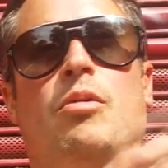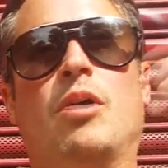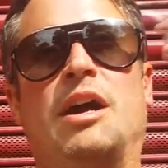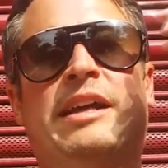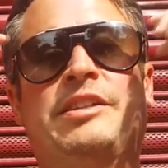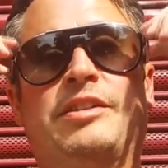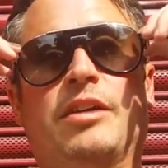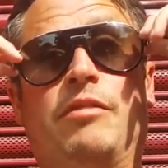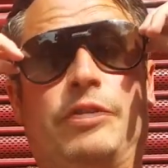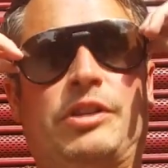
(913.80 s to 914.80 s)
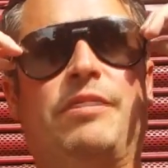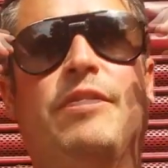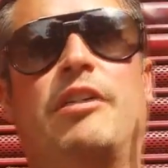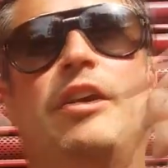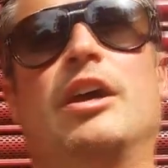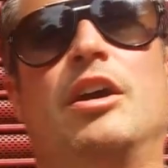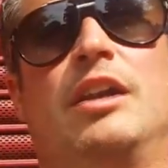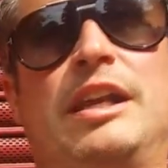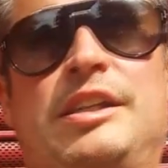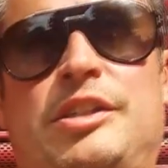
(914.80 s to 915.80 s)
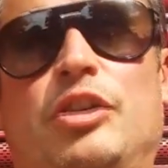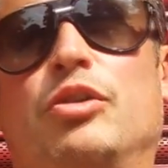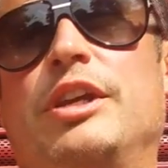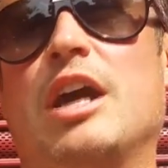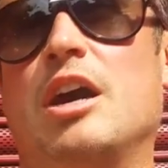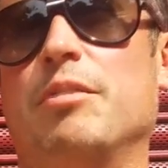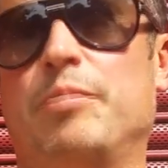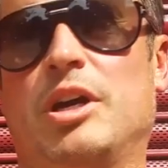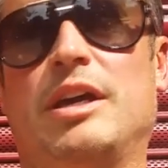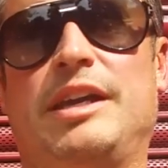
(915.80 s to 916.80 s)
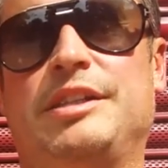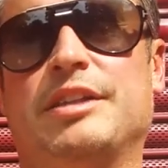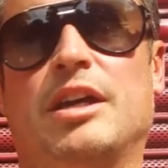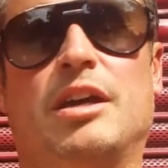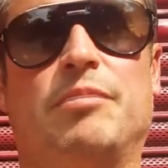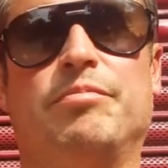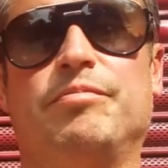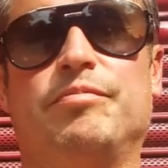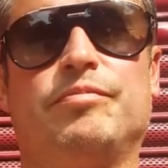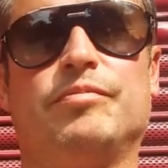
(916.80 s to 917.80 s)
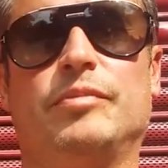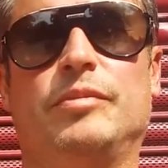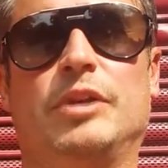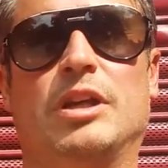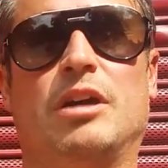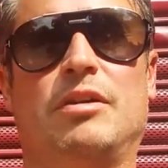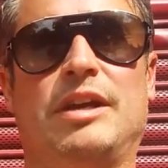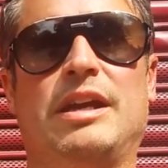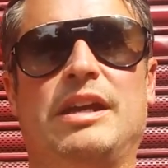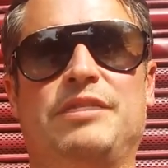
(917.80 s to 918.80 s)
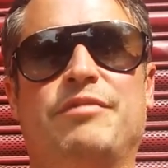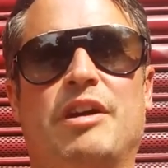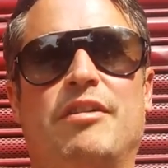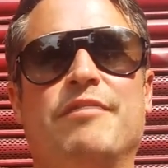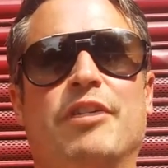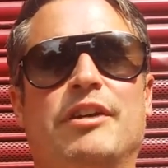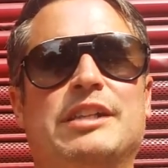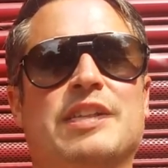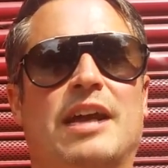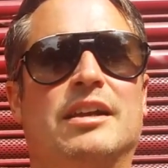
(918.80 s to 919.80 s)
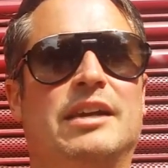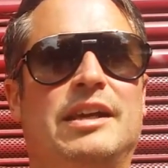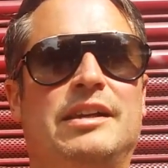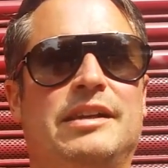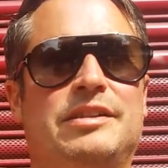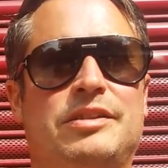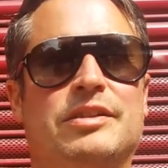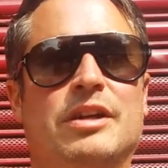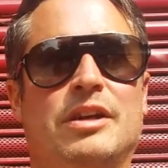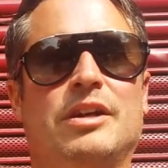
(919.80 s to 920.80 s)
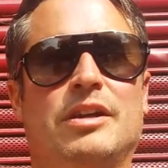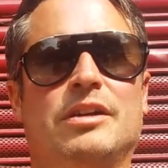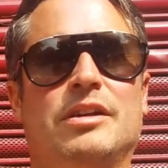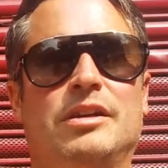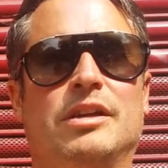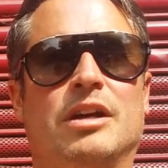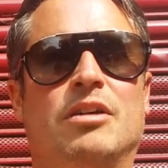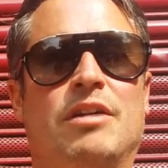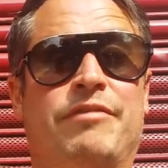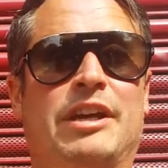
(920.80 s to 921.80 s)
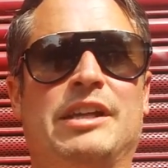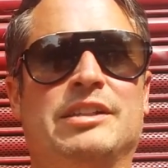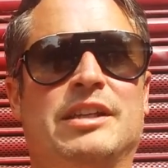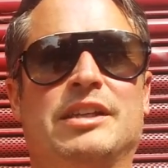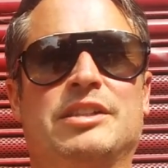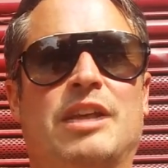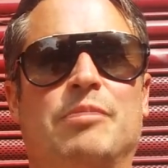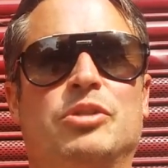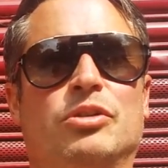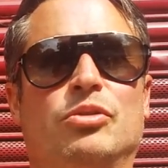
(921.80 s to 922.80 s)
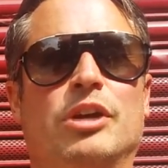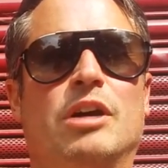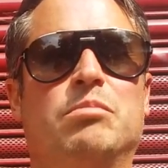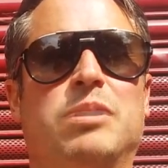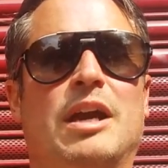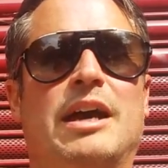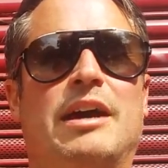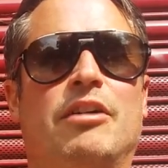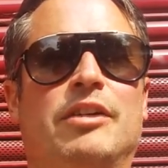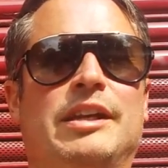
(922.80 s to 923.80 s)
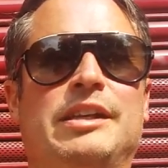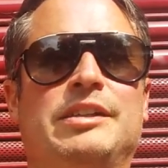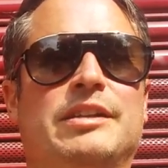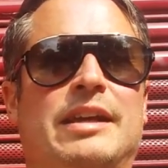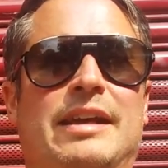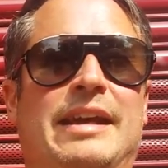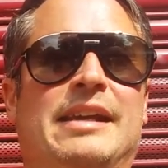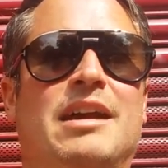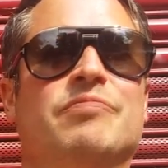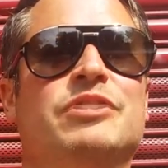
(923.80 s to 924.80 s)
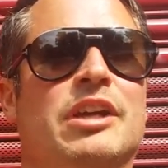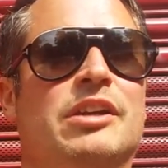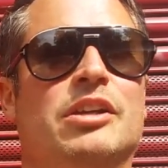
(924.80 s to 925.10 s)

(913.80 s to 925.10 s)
Well, it's obviously very early, still young, but he's, you know, he's very, very talented. He's, you know, I think he's an exceptional young player, and he loves it.